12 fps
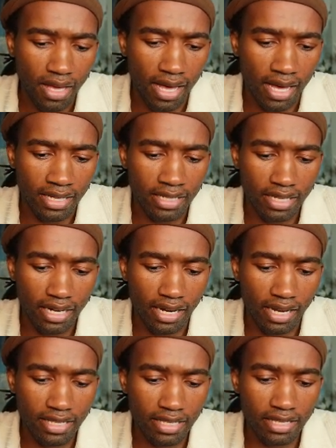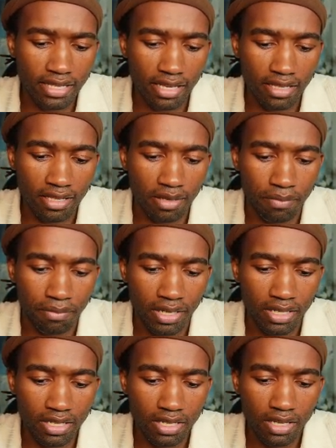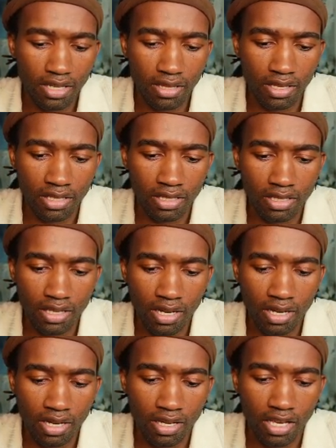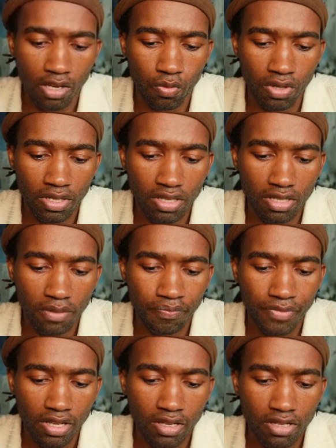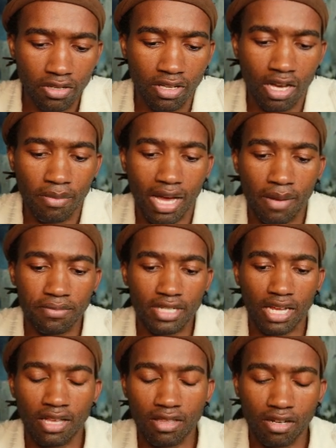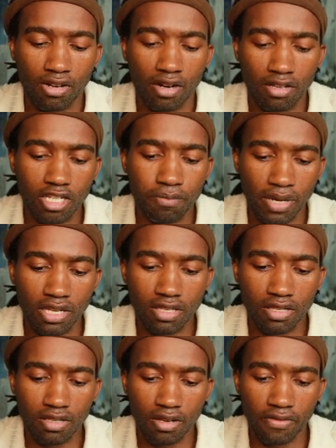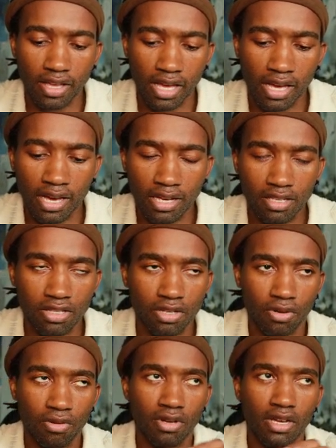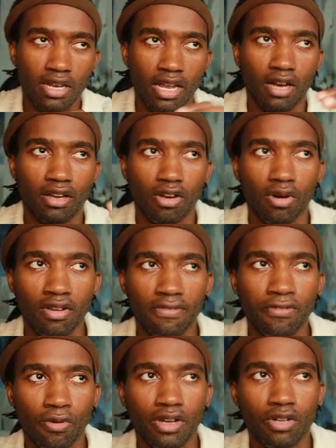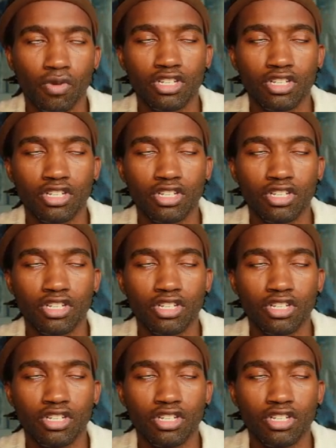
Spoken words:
and let's submit these keywords. So now I'm updating the knowledge base of the AI. So now going forward,